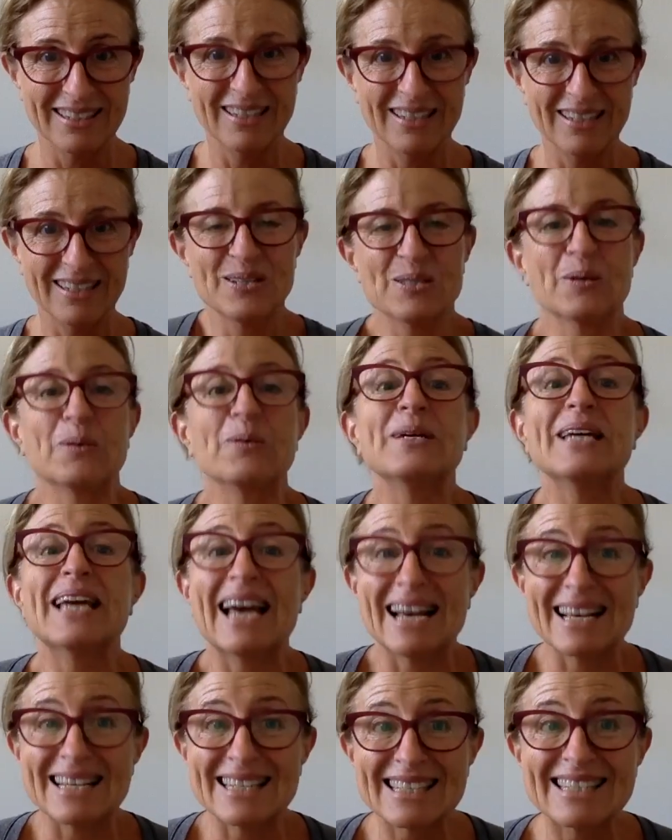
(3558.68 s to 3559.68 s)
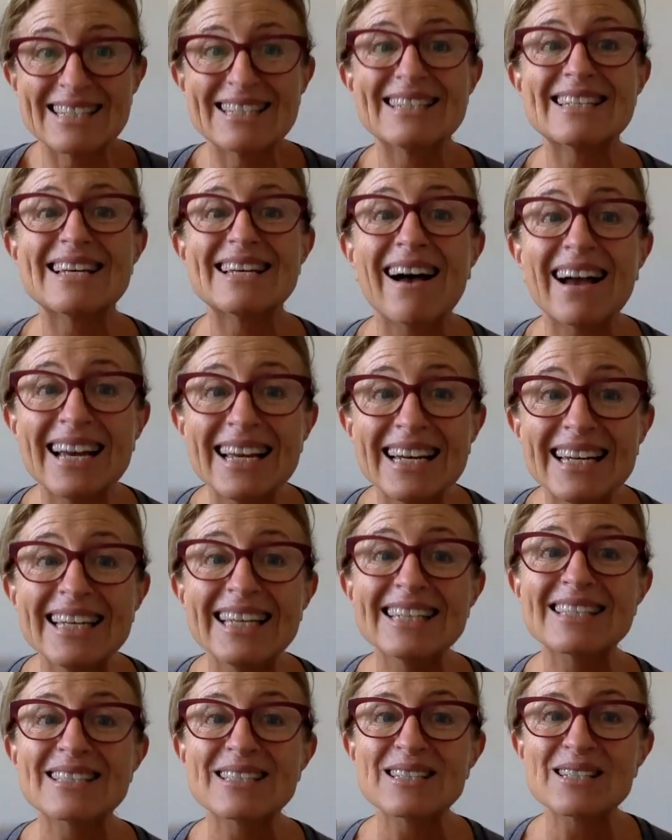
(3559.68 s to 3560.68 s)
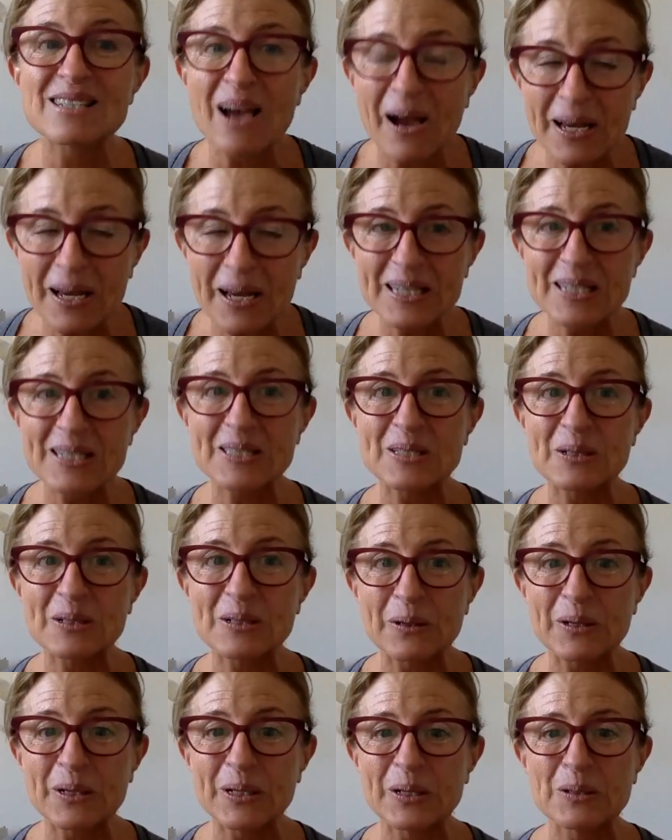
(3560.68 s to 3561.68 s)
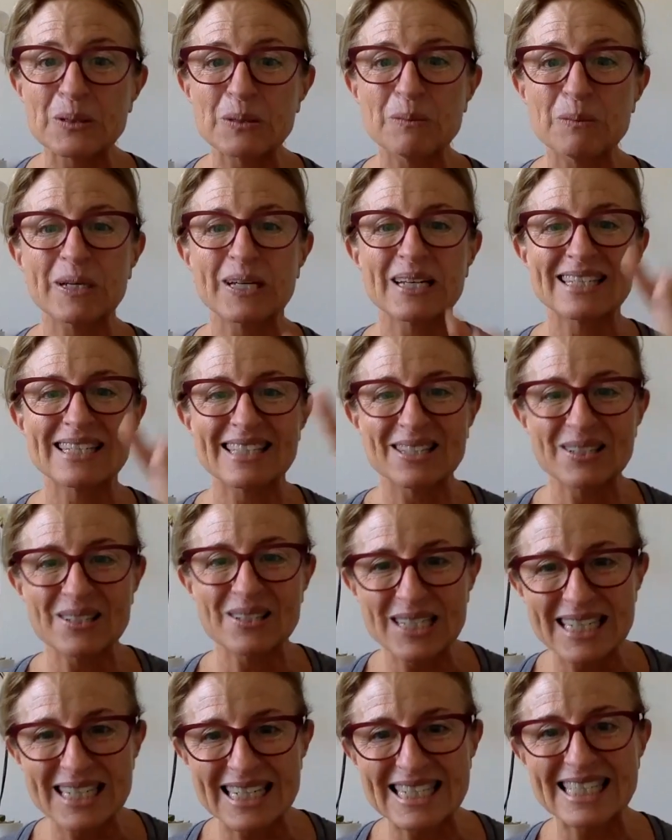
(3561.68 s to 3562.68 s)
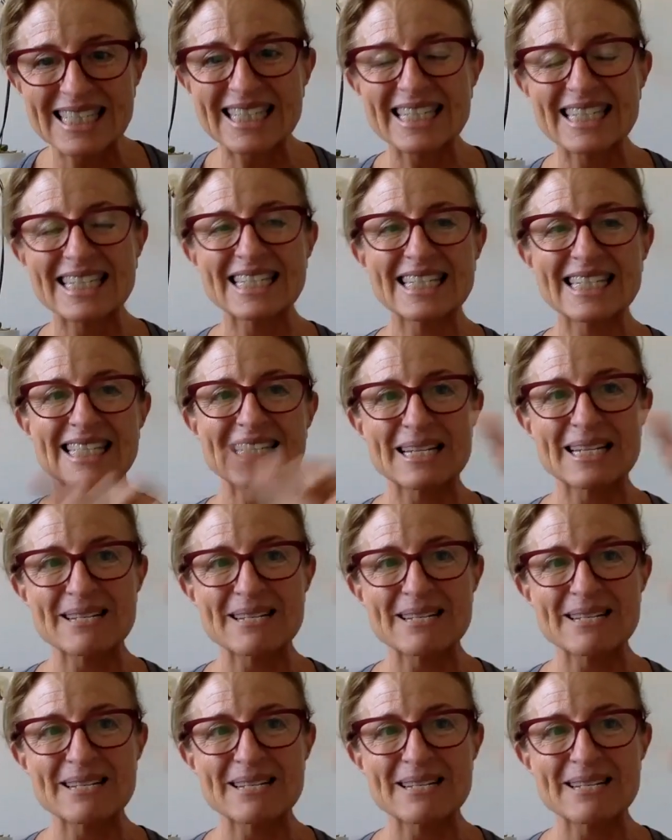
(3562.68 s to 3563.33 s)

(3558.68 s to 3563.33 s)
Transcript: So yes, tiny scenarios, because they're just as,